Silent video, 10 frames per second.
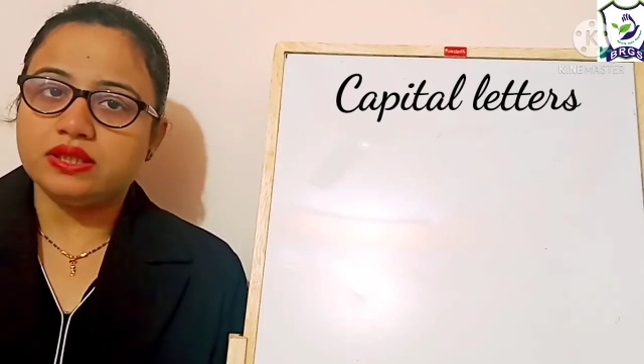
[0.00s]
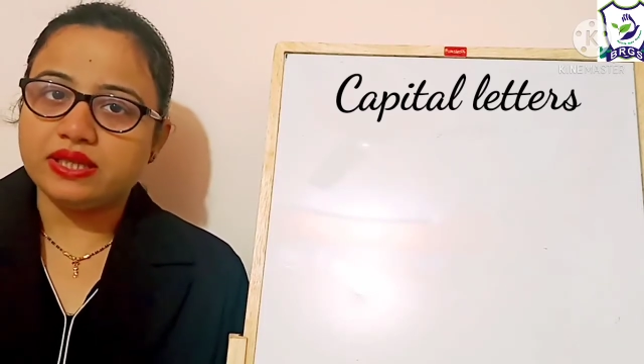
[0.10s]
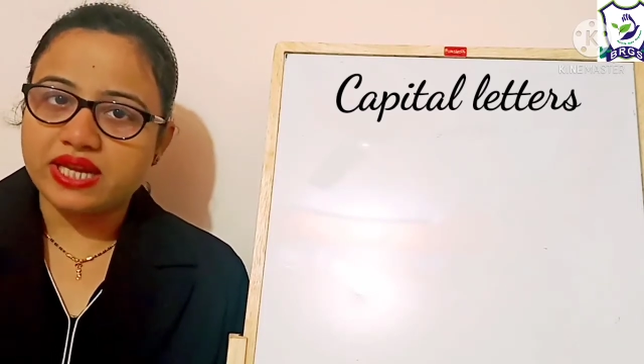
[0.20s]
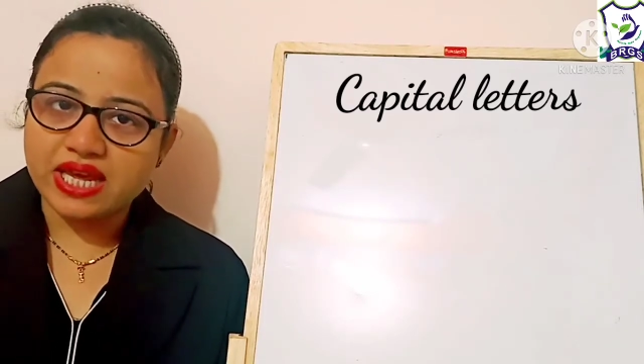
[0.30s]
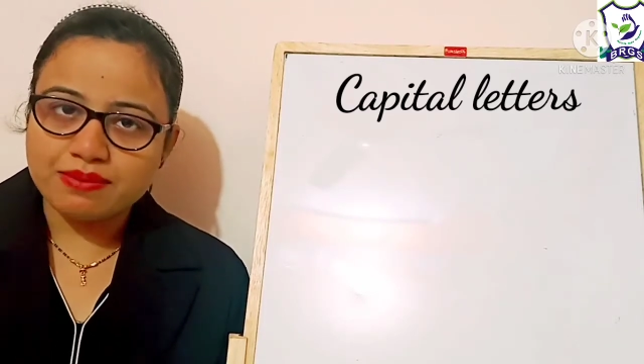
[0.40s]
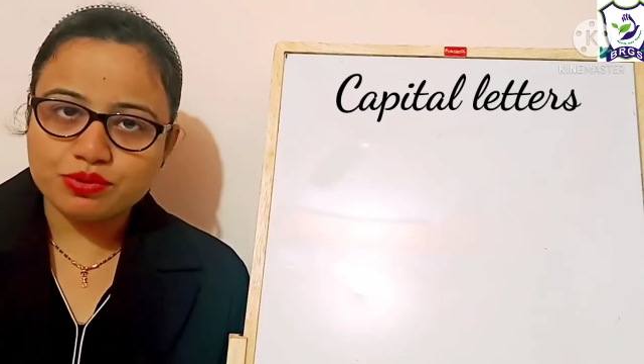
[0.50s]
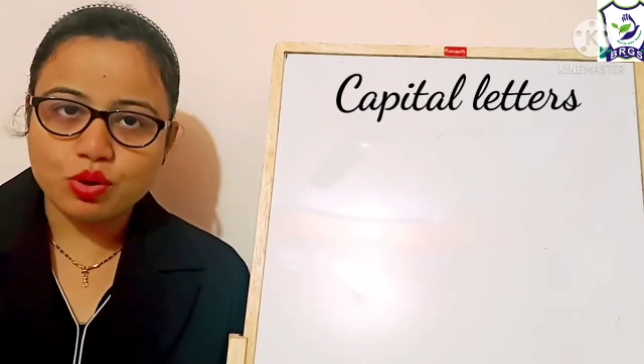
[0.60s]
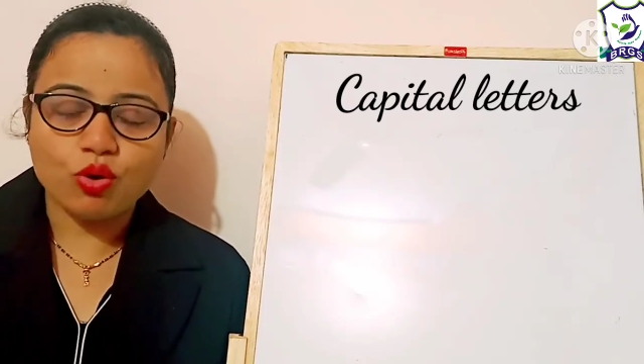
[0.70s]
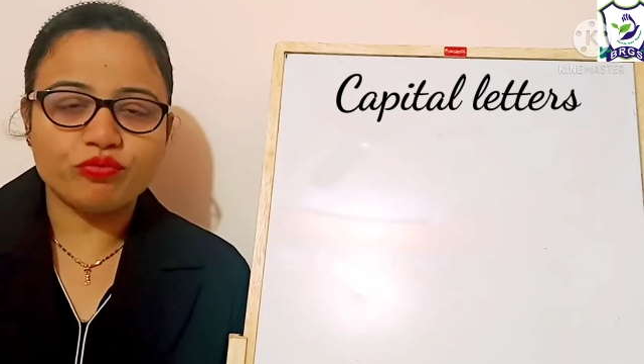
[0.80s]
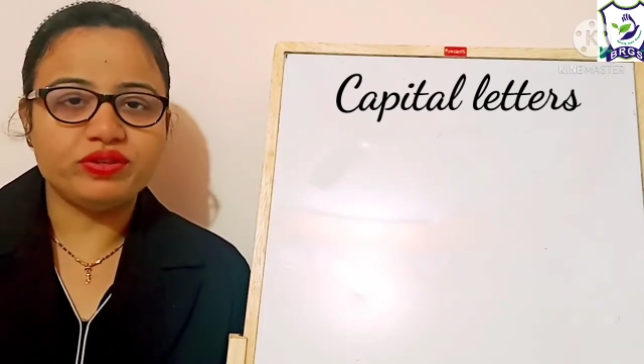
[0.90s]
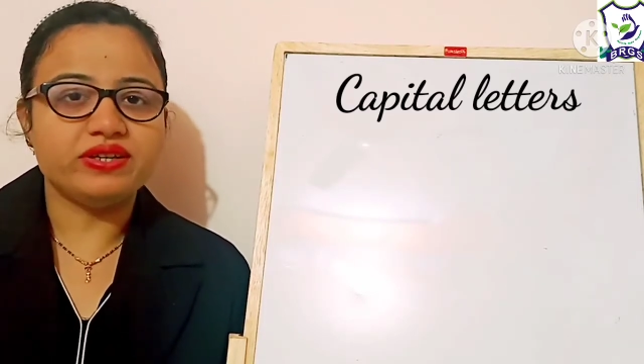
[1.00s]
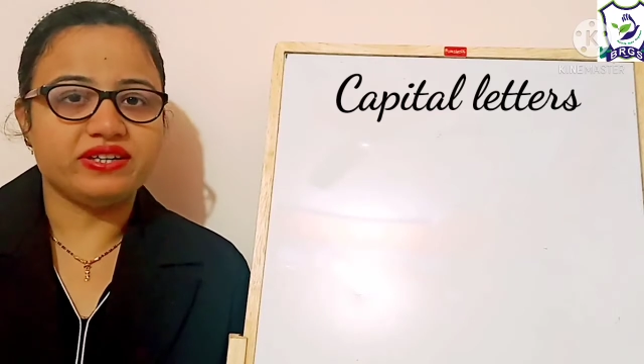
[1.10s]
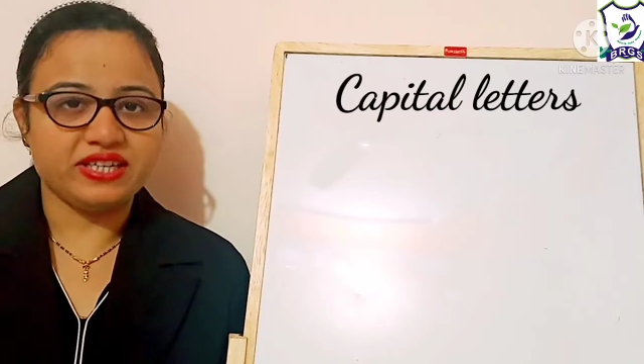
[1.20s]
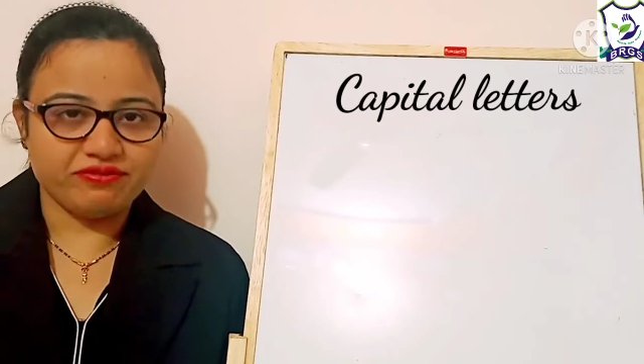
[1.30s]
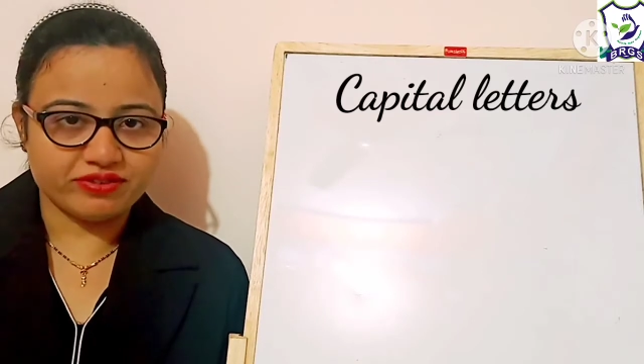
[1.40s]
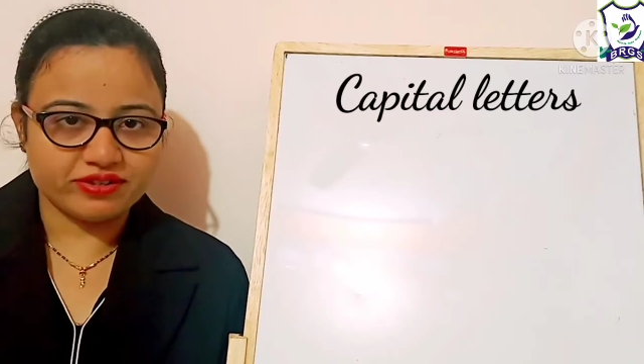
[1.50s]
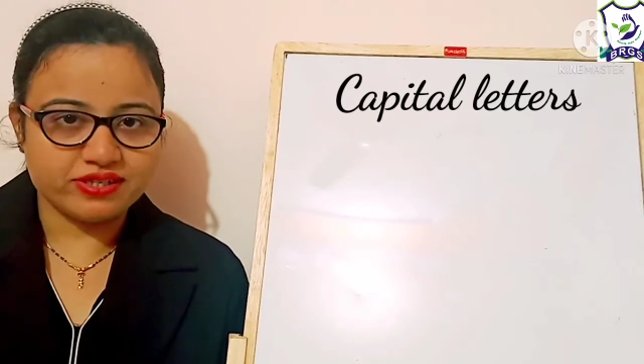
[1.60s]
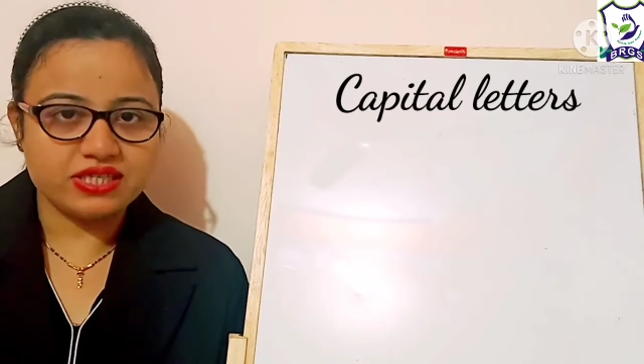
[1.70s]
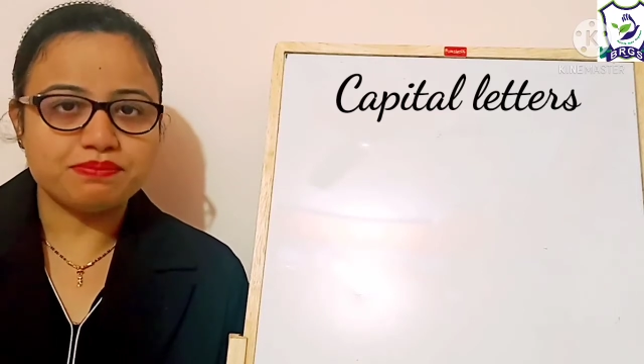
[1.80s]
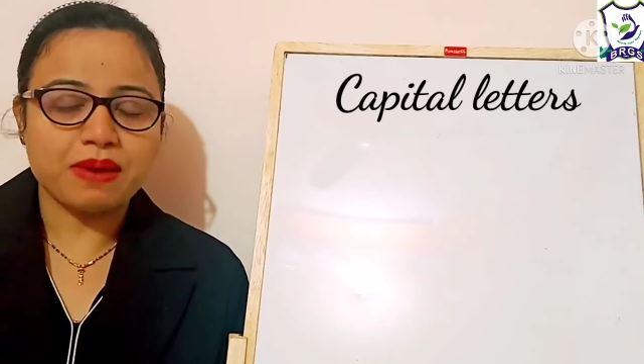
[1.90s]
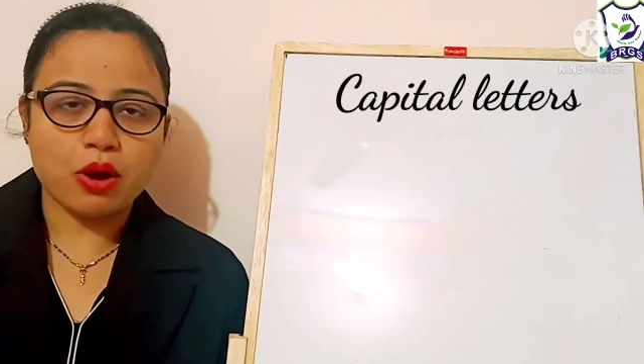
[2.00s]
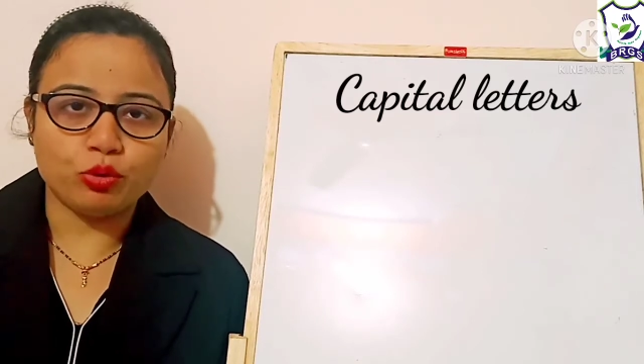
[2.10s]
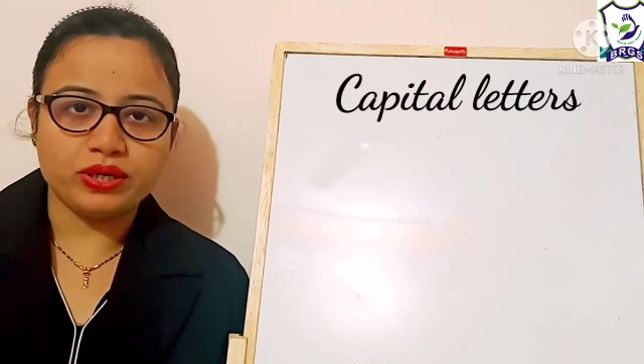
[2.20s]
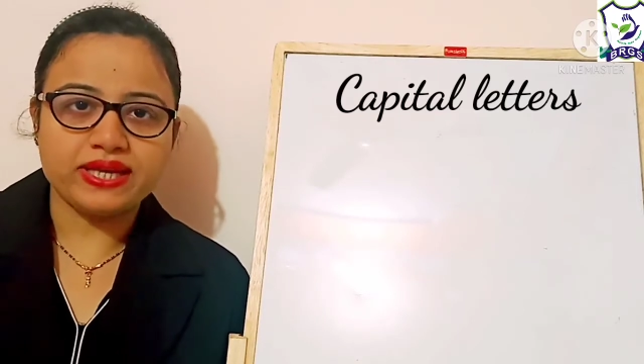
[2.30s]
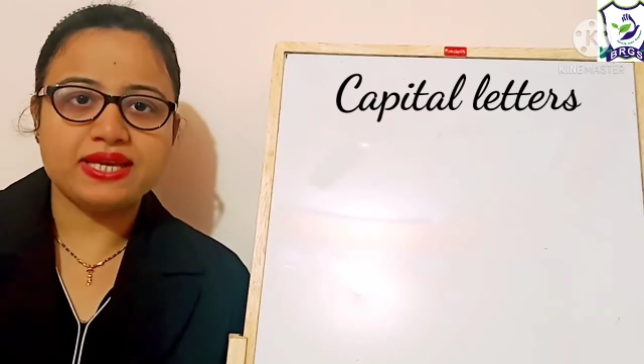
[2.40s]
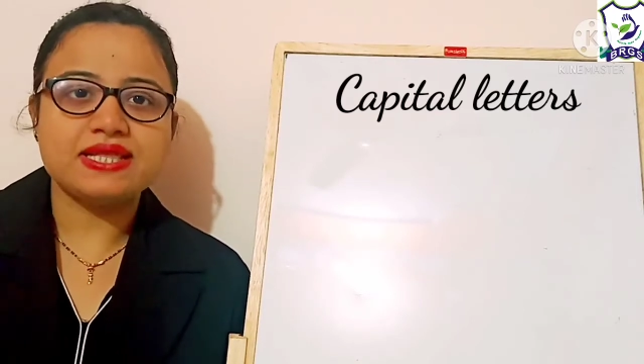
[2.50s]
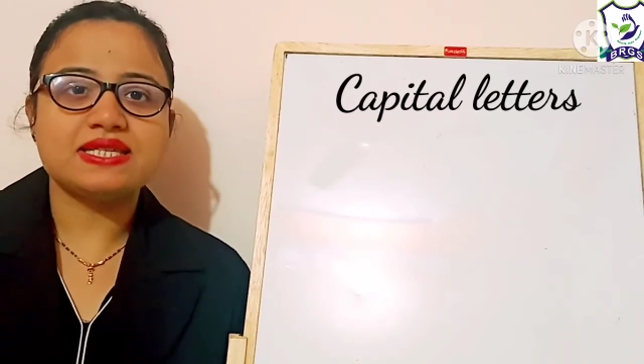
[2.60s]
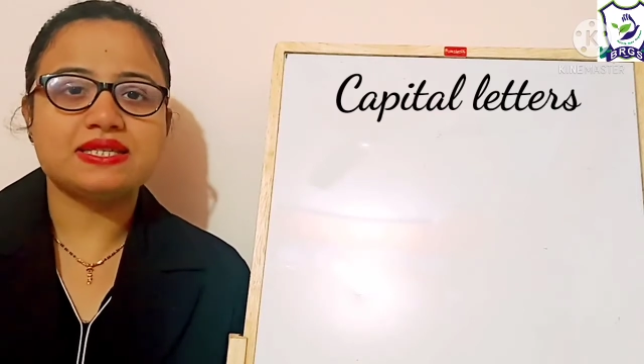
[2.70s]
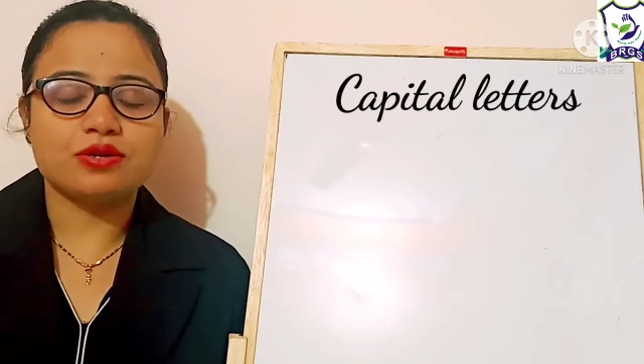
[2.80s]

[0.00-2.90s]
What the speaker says: names of the rivers, mountains,